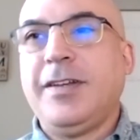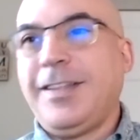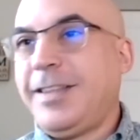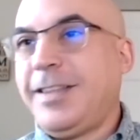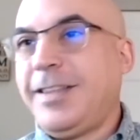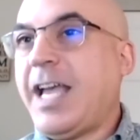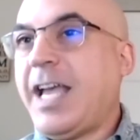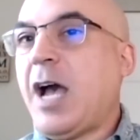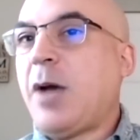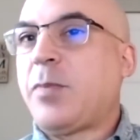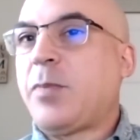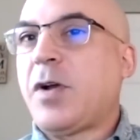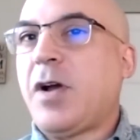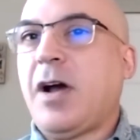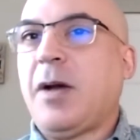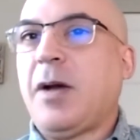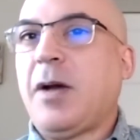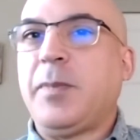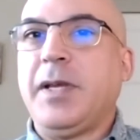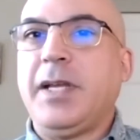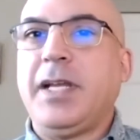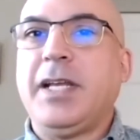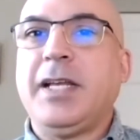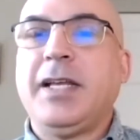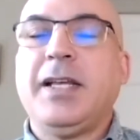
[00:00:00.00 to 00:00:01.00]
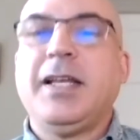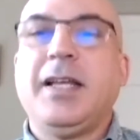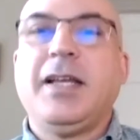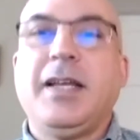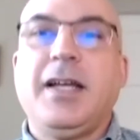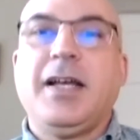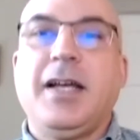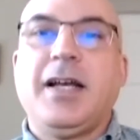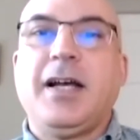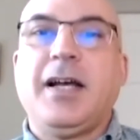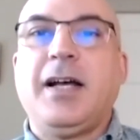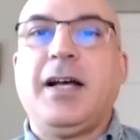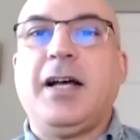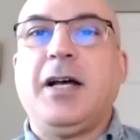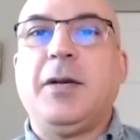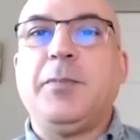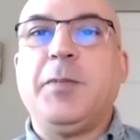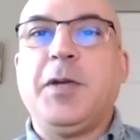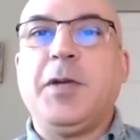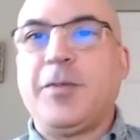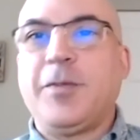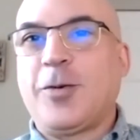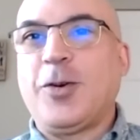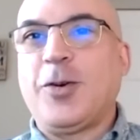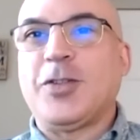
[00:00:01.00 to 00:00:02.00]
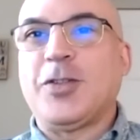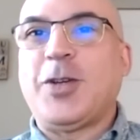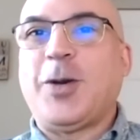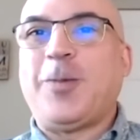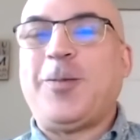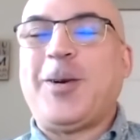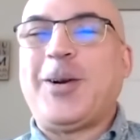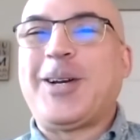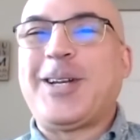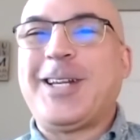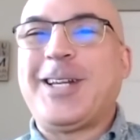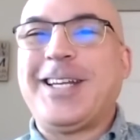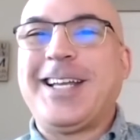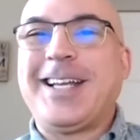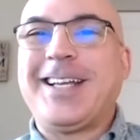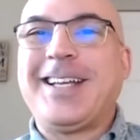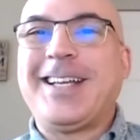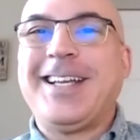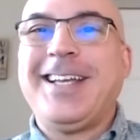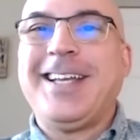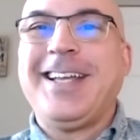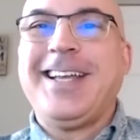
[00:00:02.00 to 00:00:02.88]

the app copy, and of course our marketing.